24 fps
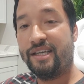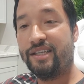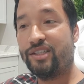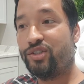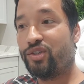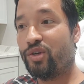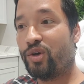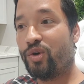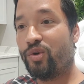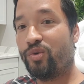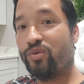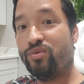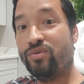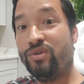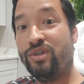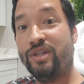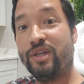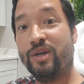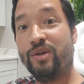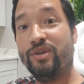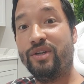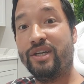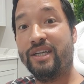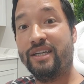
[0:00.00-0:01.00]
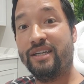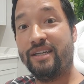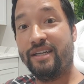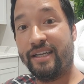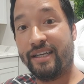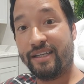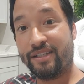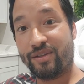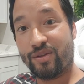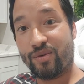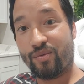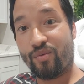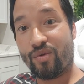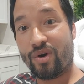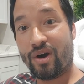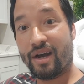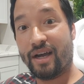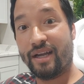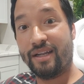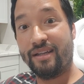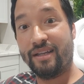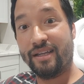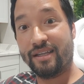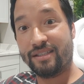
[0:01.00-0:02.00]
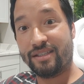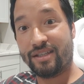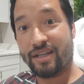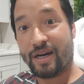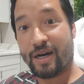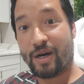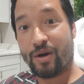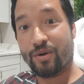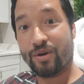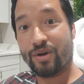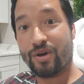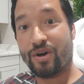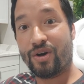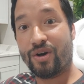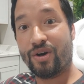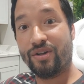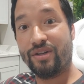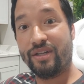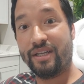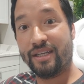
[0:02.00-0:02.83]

So you know you're gonna nix the wine, nix the alcohol,